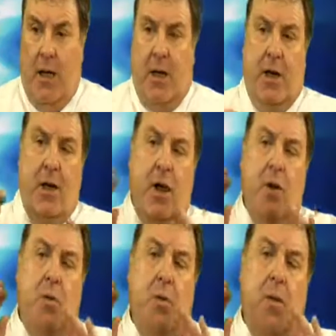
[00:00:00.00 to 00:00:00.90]
You
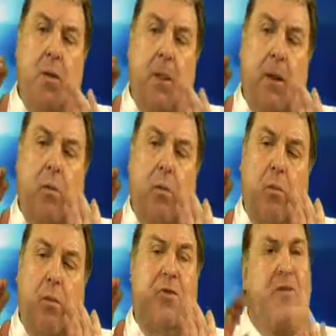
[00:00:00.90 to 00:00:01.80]
know,
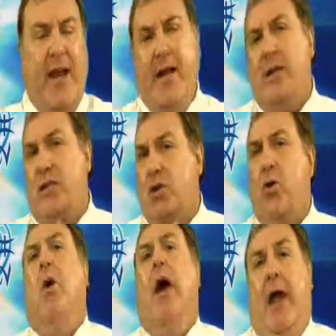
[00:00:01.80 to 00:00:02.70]
with Venus
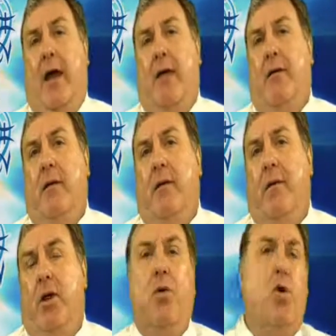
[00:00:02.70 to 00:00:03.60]
squared,
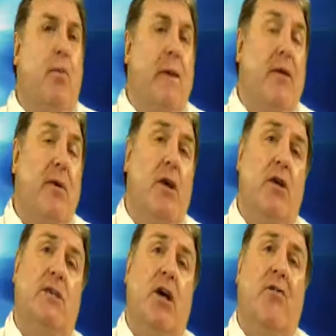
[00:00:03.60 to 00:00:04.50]
you could be doing
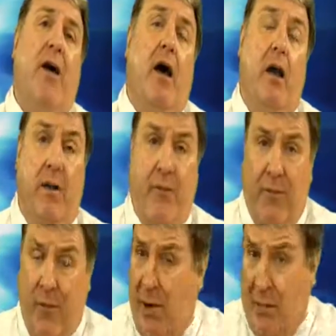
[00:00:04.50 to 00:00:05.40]
yourself out a
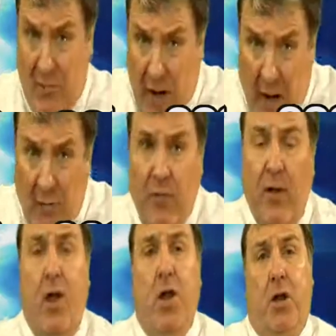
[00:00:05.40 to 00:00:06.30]
lot of love.
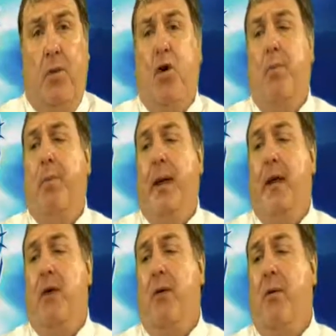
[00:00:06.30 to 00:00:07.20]
You could
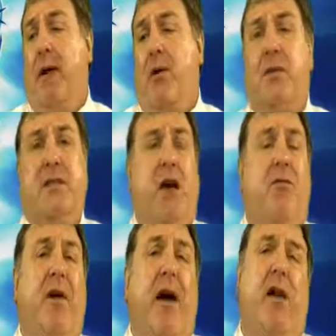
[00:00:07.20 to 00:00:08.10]
be doing
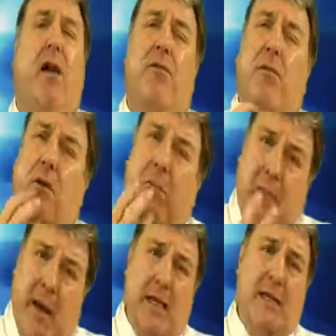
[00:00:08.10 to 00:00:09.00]
yourself out a lot of
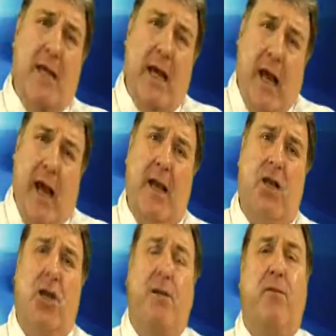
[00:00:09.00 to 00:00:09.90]
romantic
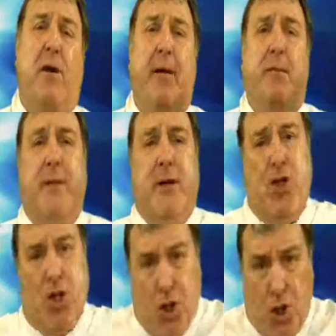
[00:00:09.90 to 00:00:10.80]
energy and vibes
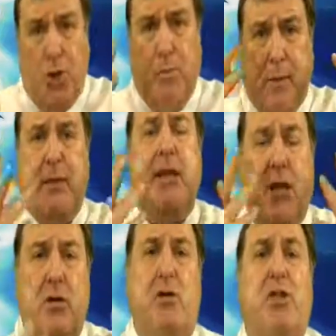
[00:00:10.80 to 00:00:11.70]
because you're too busy
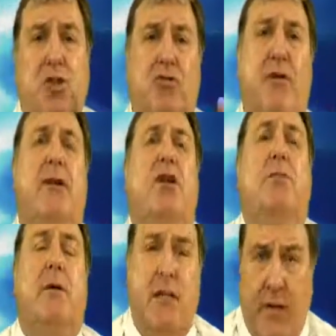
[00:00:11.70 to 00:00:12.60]
concentrating on
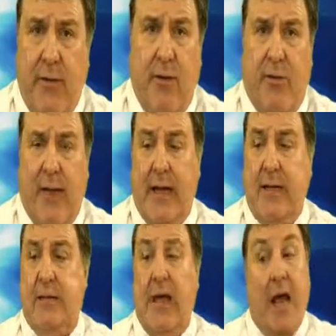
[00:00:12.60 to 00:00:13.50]
material things